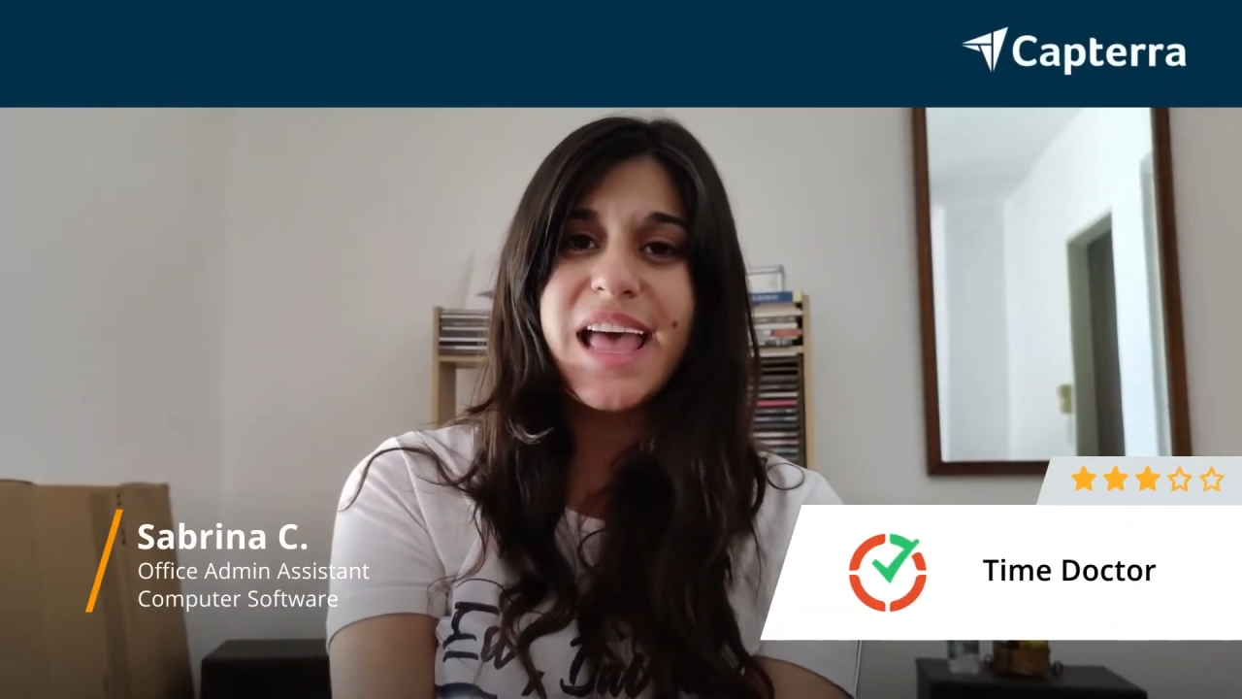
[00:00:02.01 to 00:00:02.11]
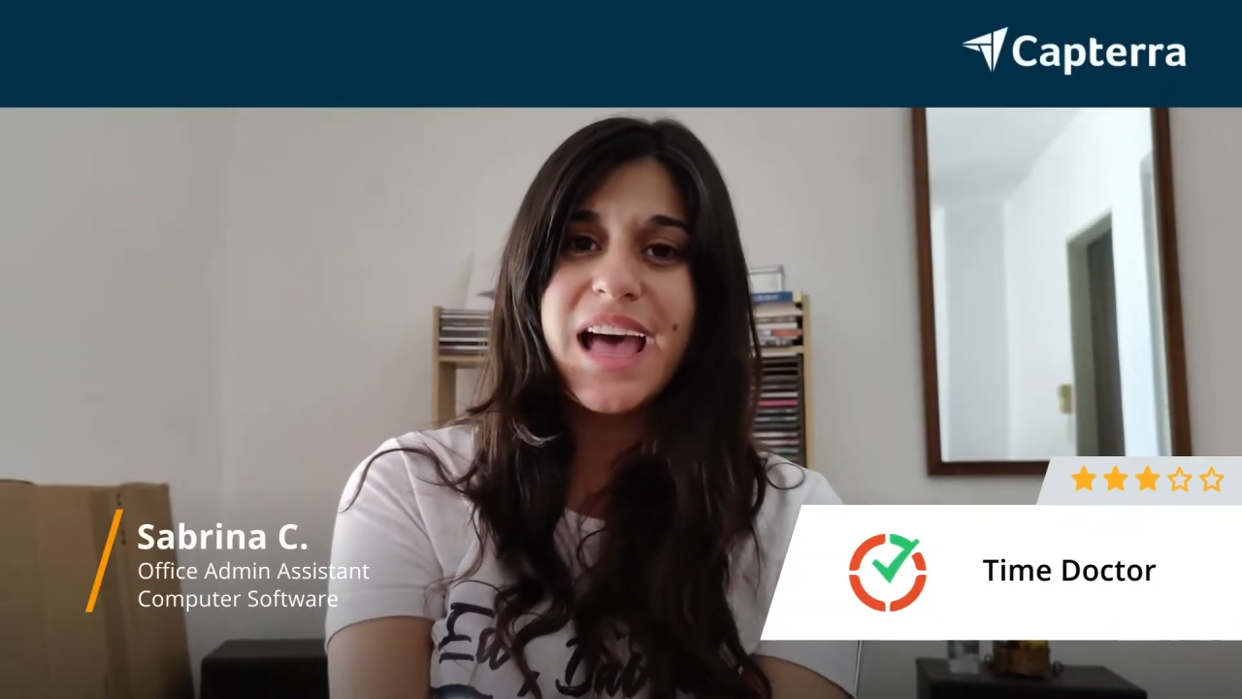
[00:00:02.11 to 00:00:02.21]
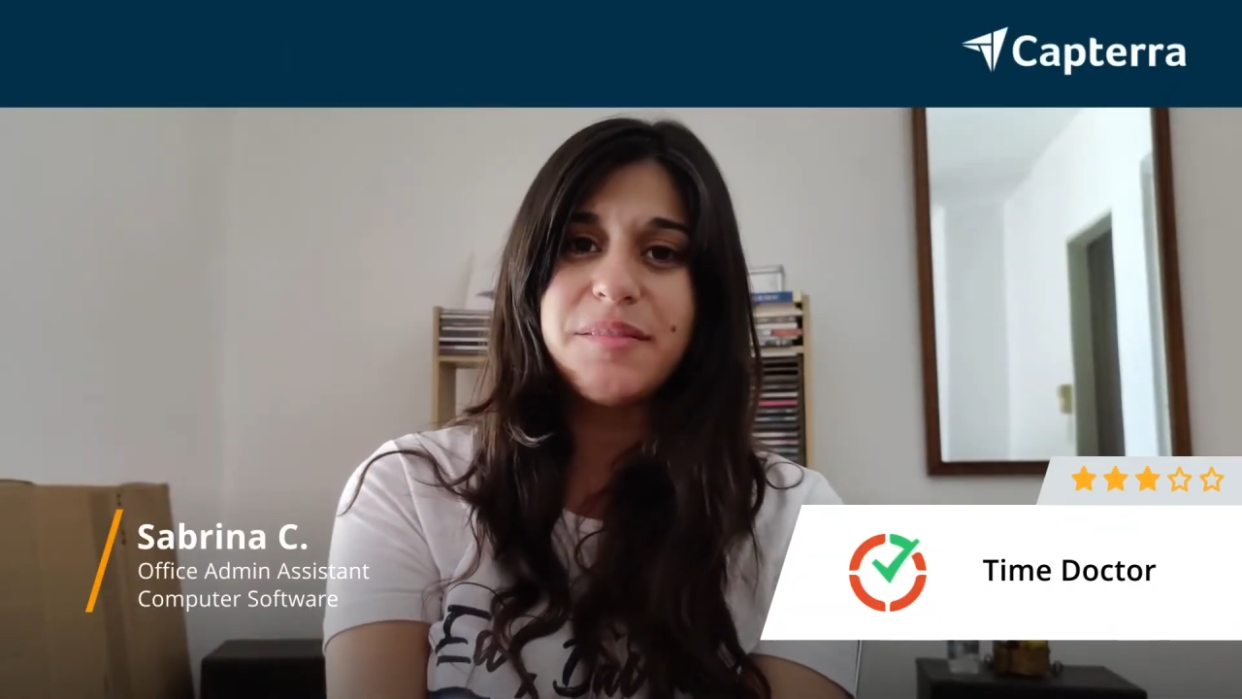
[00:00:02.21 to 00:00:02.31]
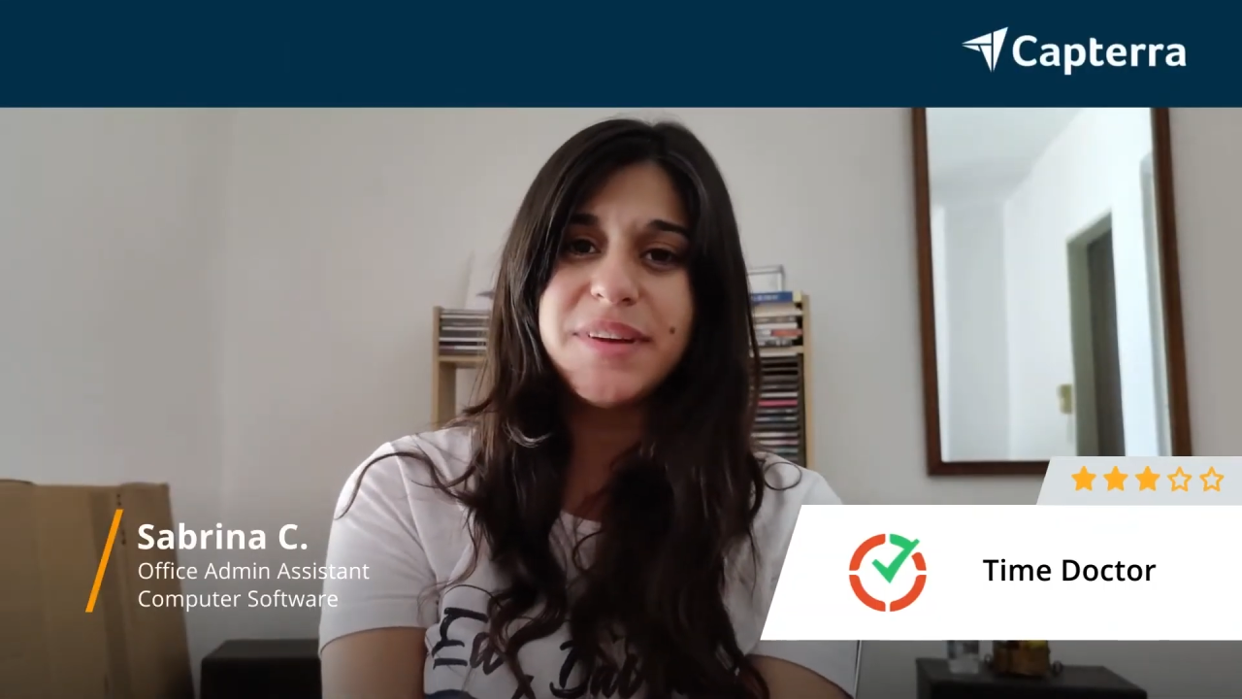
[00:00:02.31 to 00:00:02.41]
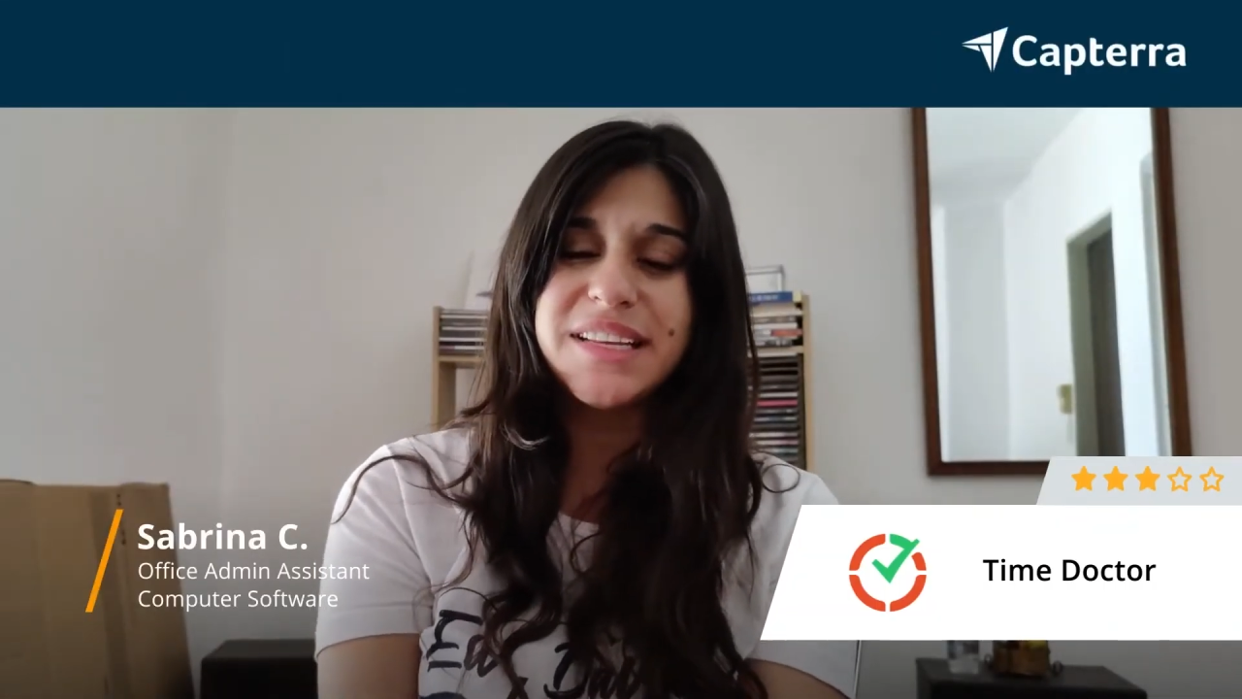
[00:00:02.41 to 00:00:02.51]

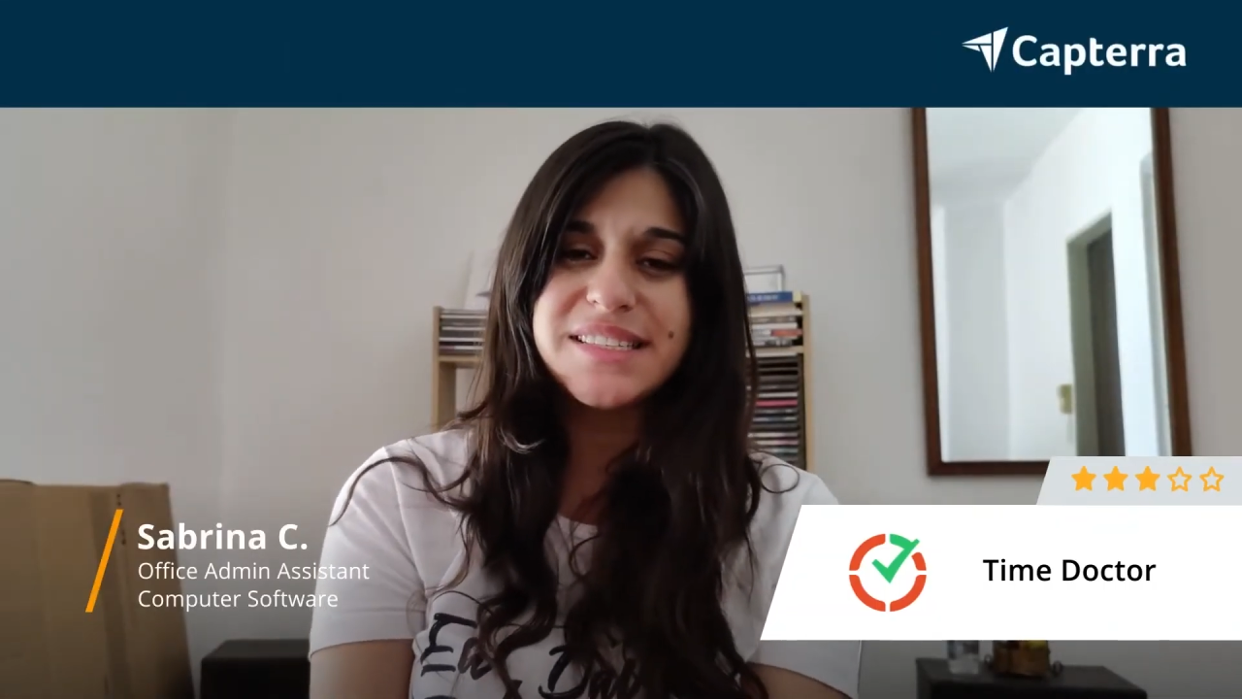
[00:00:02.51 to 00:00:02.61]
admin